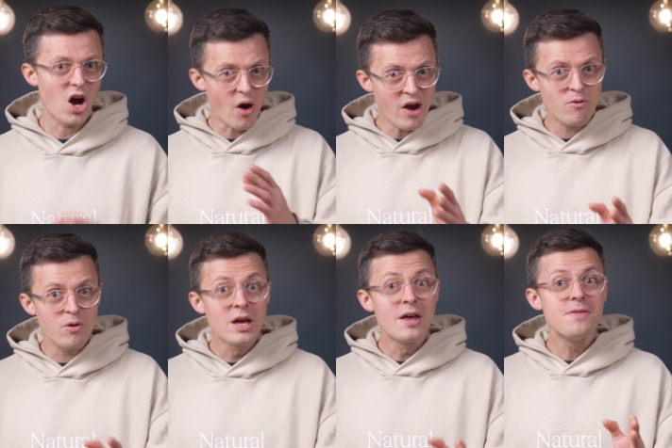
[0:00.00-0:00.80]

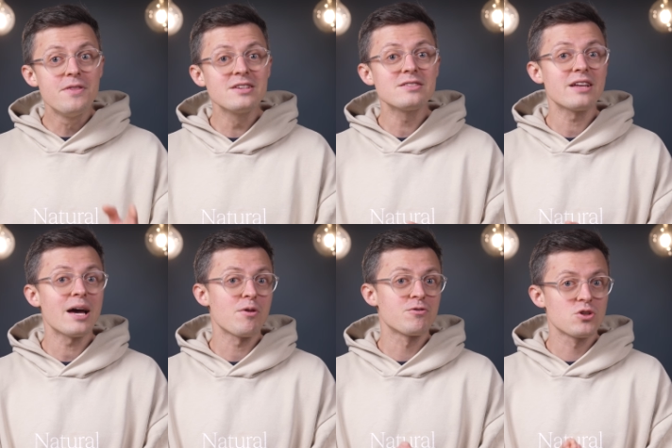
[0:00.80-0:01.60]
However, this
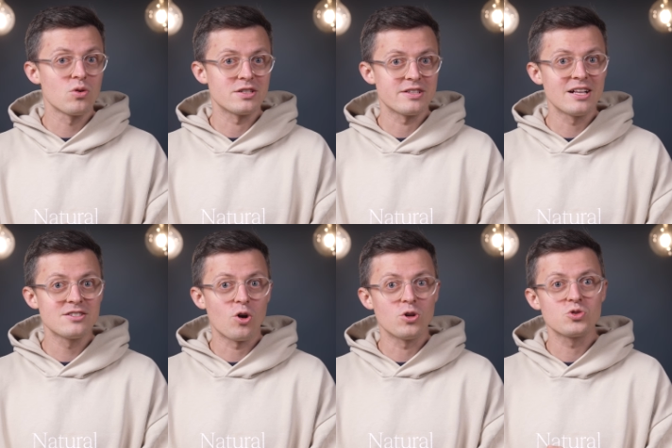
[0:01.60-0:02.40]
type of solar
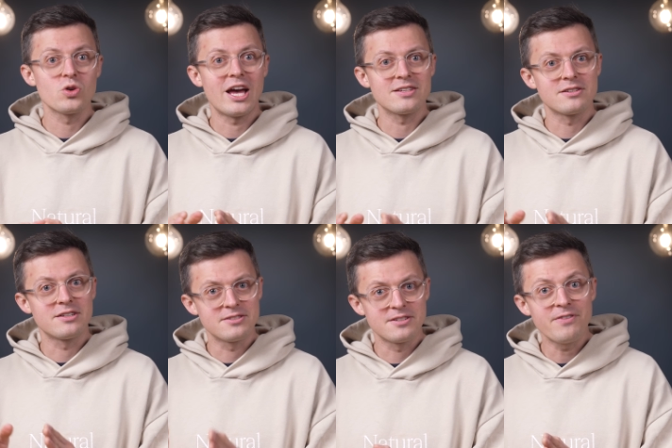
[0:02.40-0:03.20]
cells also has its
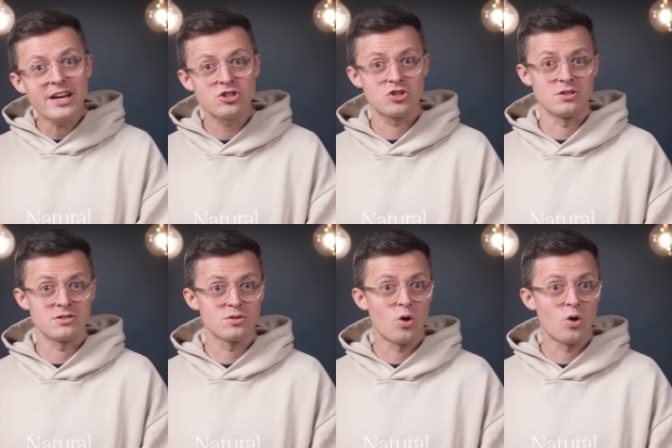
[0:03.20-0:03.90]
disadvantages.